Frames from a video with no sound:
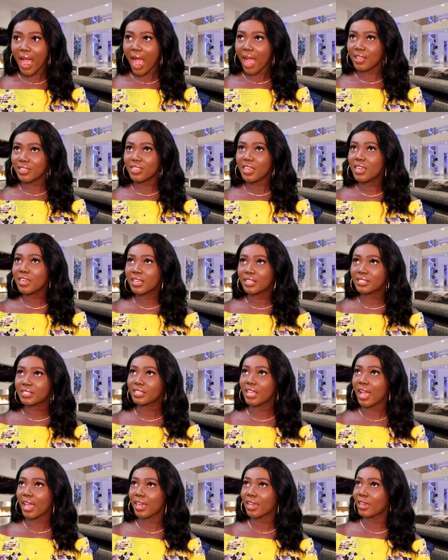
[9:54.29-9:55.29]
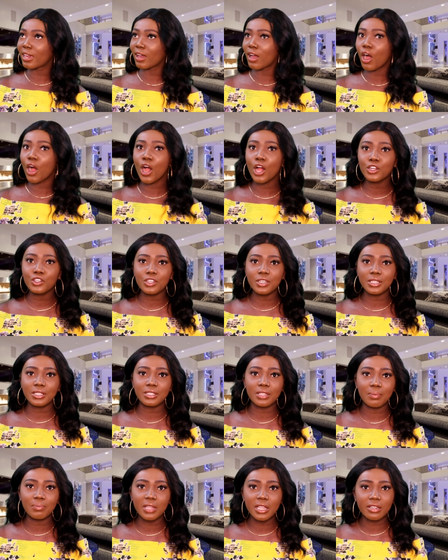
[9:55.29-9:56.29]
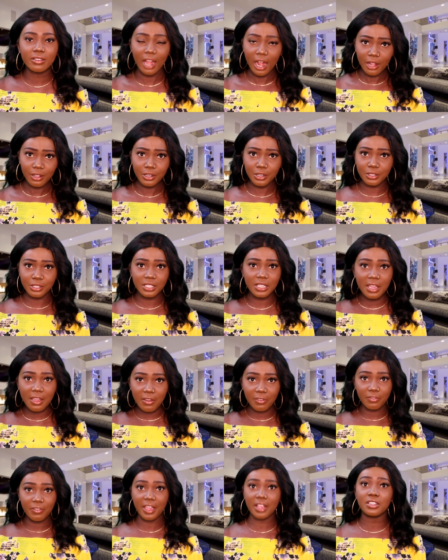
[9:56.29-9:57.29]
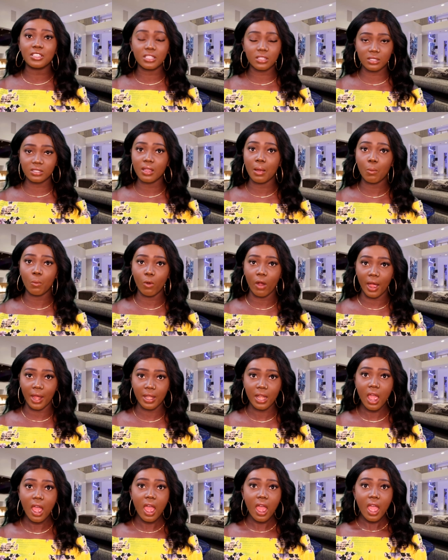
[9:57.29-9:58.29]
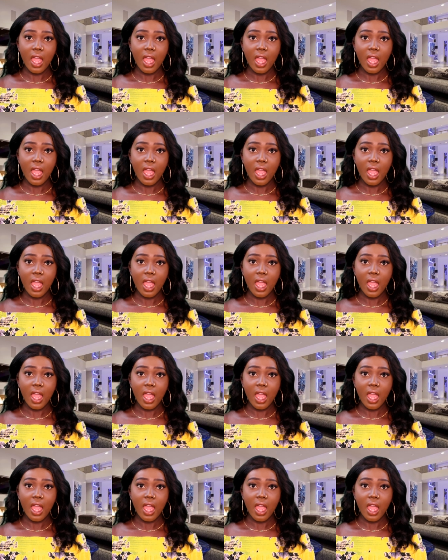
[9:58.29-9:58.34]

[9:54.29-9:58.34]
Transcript: I think it's like a hundred and something dollars to evict someone.